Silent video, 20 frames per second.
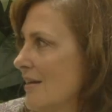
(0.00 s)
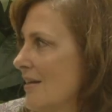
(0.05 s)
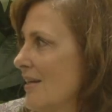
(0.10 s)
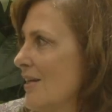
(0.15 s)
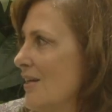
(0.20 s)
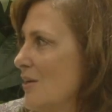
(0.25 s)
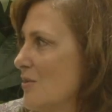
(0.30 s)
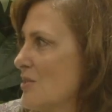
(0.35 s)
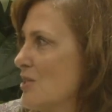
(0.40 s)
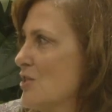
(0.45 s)
you
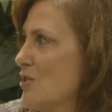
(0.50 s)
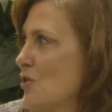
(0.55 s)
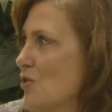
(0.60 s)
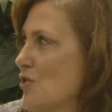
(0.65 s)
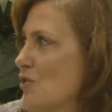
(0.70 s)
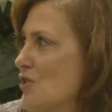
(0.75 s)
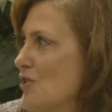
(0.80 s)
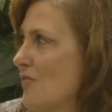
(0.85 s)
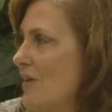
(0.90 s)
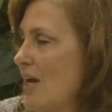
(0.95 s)
know,
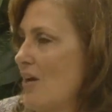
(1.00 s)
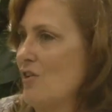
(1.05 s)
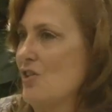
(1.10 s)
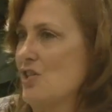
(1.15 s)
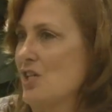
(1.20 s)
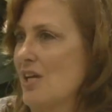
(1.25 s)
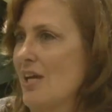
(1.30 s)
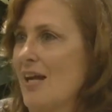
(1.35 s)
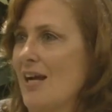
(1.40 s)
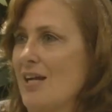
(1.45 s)
surge of
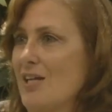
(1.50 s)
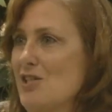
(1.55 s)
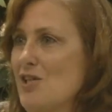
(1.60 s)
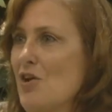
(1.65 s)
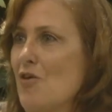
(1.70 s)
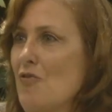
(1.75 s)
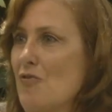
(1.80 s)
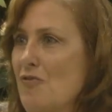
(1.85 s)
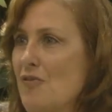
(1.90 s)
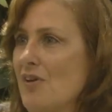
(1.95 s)
energy, and I
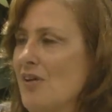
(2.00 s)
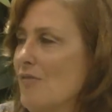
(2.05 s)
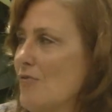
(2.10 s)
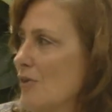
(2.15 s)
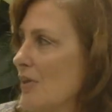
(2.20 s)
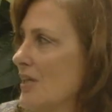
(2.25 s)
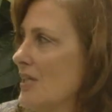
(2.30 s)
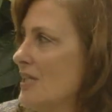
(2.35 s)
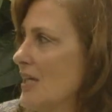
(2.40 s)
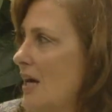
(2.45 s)
don't feel
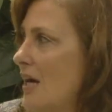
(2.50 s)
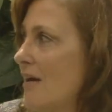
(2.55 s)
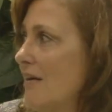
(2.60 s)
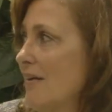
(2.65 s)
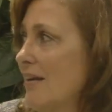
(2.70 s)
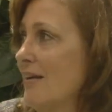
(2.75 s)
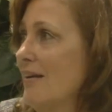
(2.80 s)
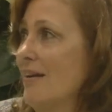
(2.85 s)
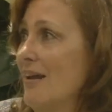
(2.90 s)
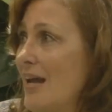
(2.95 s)
really tired.
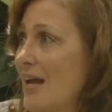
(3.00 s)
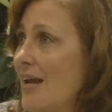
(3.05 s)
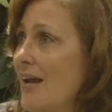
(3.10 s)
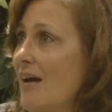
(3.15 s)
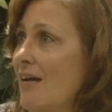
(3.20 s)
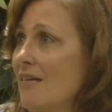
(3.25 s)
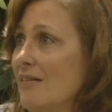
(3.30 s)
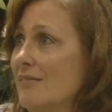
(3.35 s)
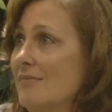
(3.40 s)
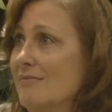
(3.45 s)
And
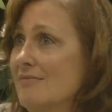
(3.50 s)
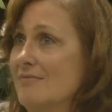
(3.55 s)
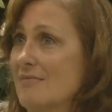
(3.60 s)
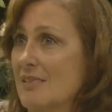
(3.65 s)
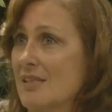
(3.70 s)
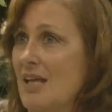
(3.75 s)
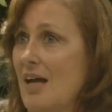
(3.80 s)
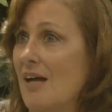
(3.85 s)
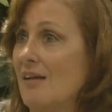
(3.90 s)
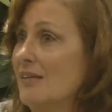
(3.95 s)

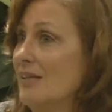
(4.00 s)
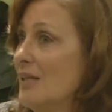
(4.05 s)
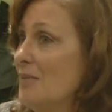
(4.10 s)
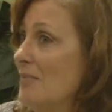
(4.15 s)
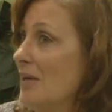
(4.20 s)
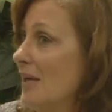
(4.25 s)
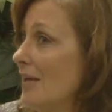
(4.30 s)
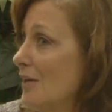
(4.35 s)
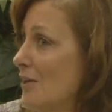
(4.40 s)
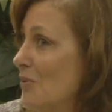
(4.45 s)
I'll
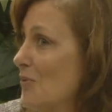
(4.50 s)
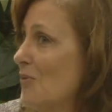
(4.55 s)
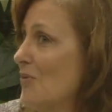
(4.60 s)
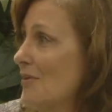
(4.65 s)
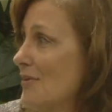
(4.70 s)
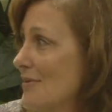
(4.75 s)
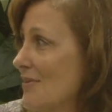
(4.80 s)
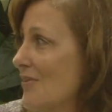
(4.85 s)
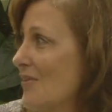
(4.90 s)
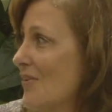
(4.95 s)
email you
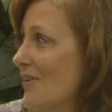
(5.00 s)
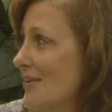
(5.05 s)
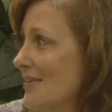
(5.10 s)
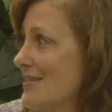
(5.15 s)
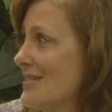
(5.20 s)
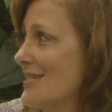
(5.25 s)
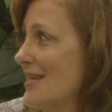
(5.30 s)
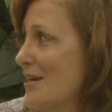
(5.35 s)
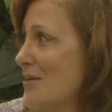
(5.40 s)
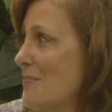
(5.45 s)
or
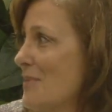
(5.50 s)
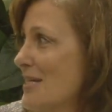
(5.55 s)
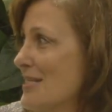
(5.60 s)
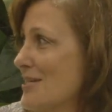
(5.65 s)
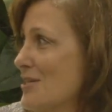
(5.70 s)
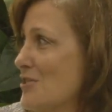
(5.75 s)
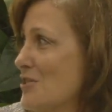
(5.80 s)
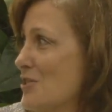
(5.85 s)
send a message